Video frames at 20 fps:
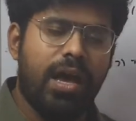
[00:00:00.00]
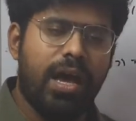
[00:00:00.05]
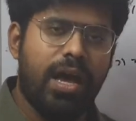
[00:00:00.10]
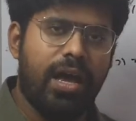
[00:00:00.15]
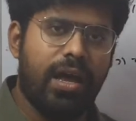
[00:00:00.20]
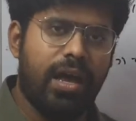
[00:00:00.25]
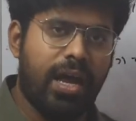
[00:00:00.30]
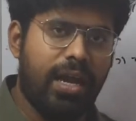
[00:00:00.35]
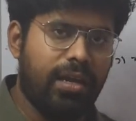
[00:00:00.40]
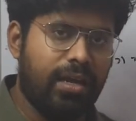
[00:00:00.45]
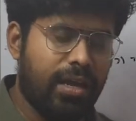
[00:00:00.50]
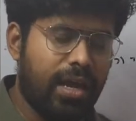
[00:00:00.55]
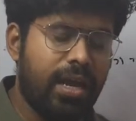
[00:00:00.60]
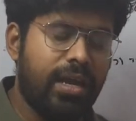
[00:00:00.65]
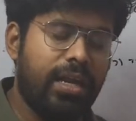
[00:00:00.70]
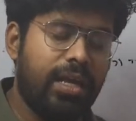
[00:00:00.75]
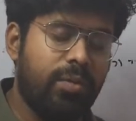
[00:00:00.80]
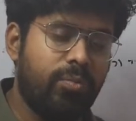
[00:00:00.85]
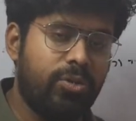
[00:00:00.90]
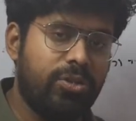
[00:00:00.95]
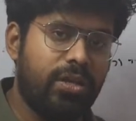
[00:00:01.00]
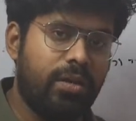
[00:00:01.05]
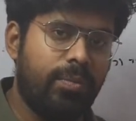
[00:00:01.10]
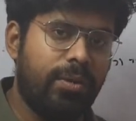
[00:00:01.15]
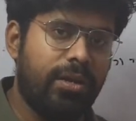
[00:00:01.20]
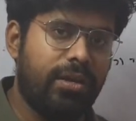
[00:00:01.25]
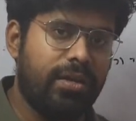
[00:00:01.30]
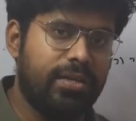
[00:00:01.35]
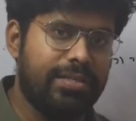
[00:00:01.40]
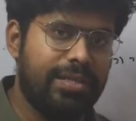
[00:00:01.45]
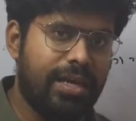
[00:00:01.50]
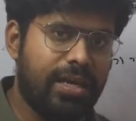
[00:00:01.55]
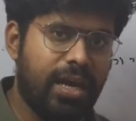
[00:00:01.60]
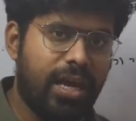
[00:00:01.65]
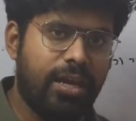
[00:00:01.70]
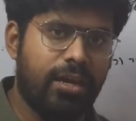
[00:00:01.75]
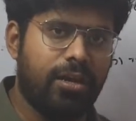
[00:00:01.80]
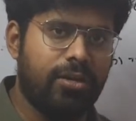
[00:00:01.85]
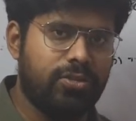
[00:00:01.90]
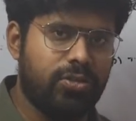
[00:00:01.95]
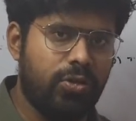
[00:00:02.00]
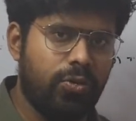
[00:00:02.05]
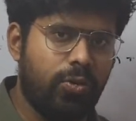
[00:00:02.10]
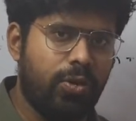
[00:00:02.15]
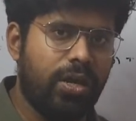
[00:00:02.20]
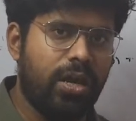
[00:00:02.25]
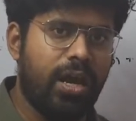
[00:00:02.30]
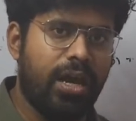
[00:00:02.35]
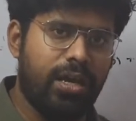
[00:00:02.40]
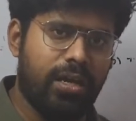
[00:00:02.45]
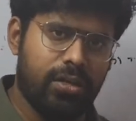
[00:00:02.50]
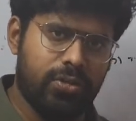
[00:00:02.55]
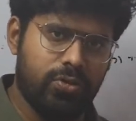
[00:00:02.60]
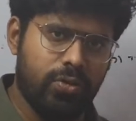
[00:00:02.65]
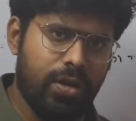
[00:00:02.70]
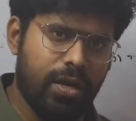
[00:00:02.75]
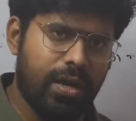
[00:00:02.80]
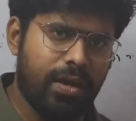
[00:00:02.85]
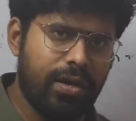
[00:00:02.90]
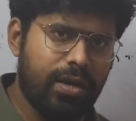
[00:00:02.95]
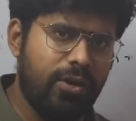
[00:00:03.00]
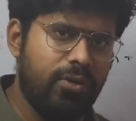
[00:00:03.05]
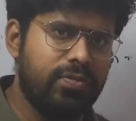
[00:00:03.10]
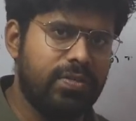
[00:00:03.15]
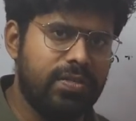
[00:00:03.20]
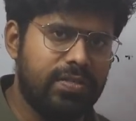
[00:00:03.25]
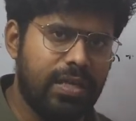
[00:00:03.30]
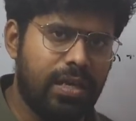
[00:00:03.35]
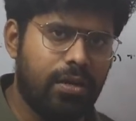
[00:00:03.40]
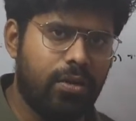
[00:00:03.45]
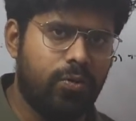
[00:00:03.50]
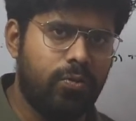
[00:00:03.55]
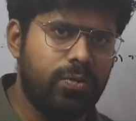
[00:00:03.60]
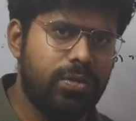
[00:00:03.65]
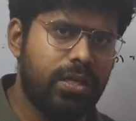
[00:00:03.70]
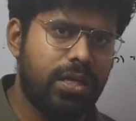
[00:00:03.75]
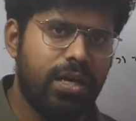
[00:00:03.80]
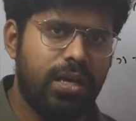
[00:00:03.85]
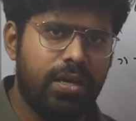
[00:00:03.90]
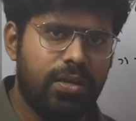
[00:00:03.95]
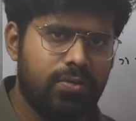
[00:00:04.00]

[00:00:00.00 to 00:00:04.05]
uh anti-chemotherapy drugs like hydroxyurea. Hydroxyurea can reduce the cell count.